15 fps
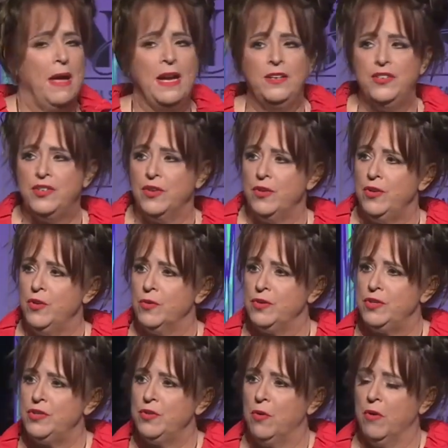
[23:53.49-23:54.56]
Make sure
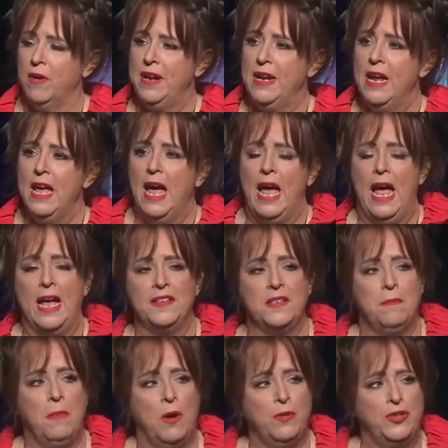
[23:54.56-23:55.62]
your story
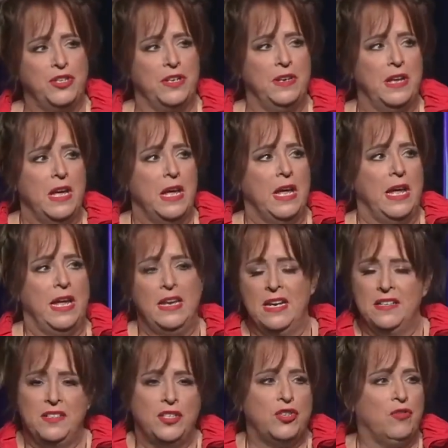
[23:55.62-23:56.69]
has emotion
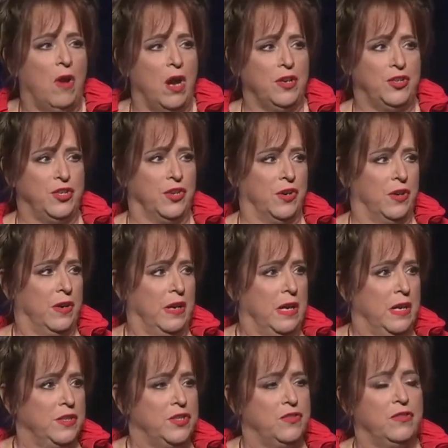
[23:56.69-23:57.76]
in its structure.
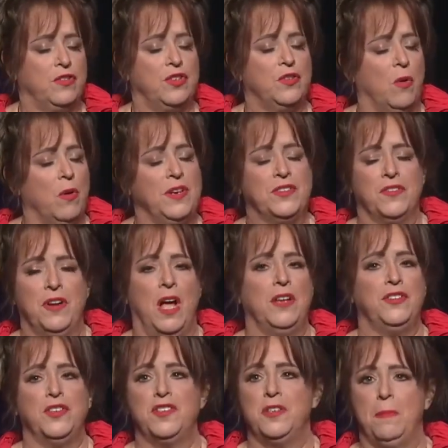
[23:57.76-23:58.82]
St- stories are
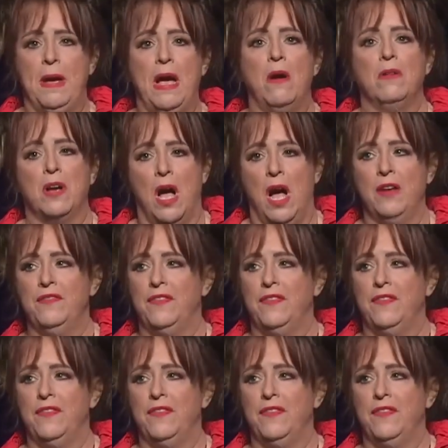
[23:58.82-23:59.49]
not just about